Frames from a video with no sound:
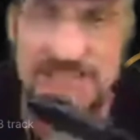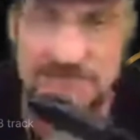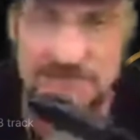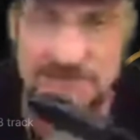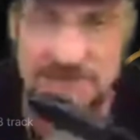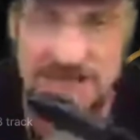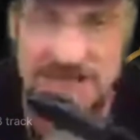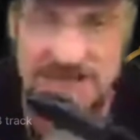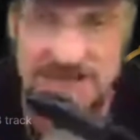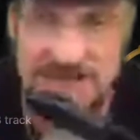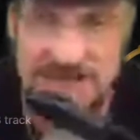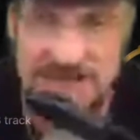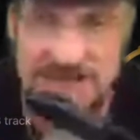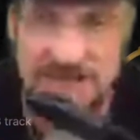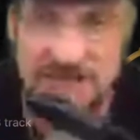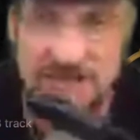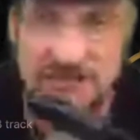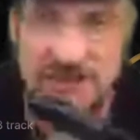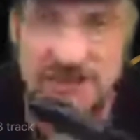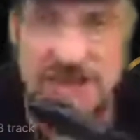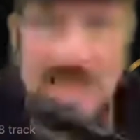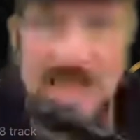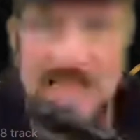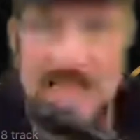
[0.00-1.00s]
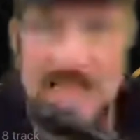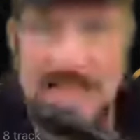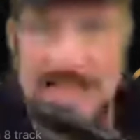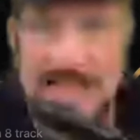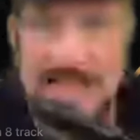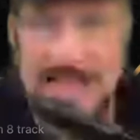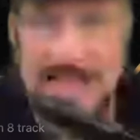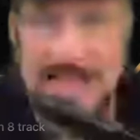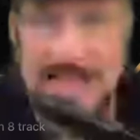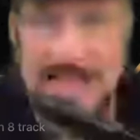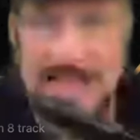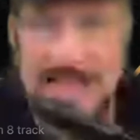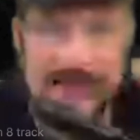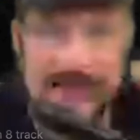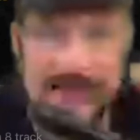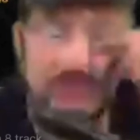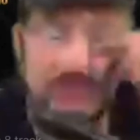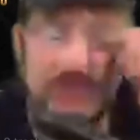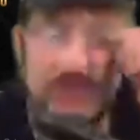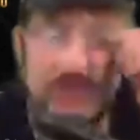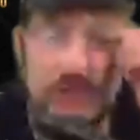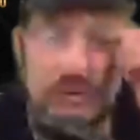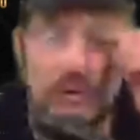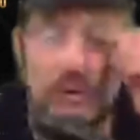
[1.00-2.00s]
had an 8-track, and I had a thing
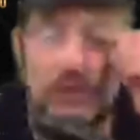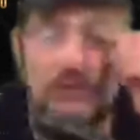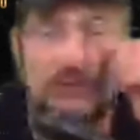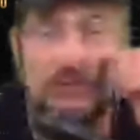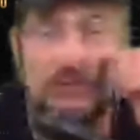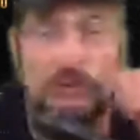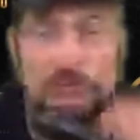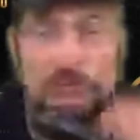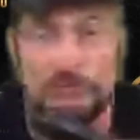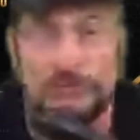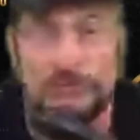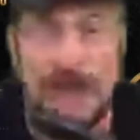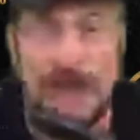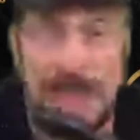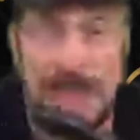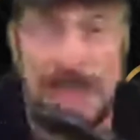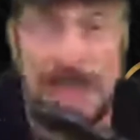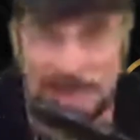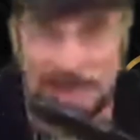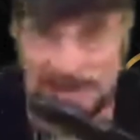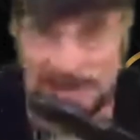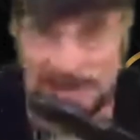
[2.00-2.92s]
called the Rabbit.